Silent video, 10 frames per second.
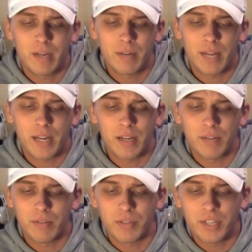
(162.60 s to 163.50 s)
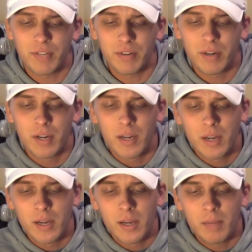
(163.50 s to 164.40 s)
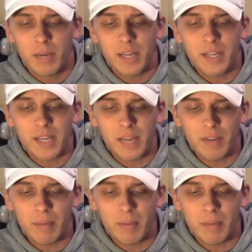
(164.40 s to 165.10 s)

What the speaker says: that good of a receiver. But you gave